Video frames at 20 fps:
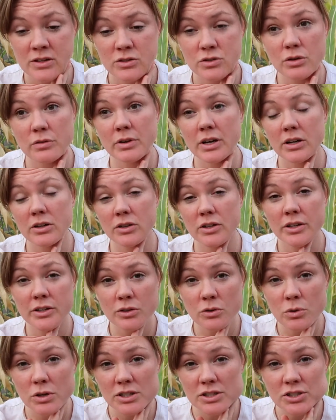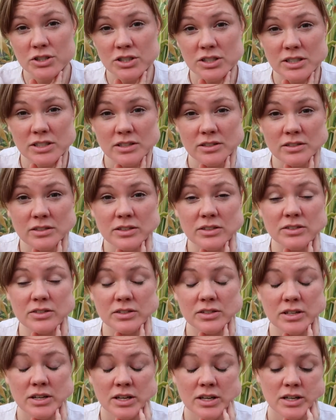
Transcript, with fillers: So I've had a lot of questions